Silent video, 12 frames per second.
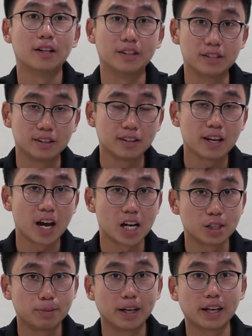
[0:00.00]
the City
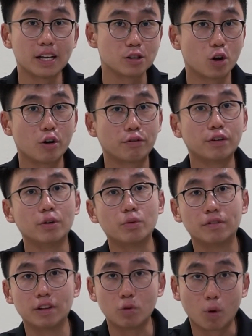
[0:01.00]
Hatchback is offered
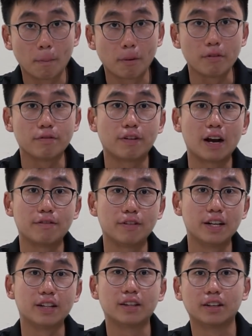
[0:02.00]
with the
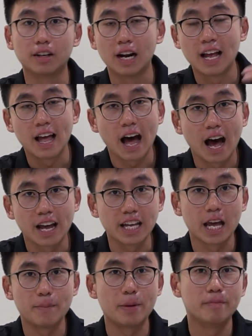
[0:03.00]
1.5-litre
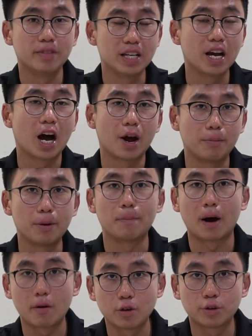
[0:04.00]
iMMD hybrid
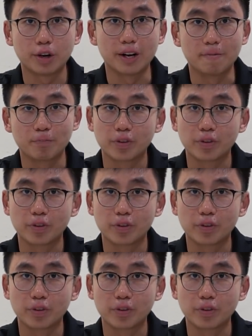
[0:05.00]
powertrain.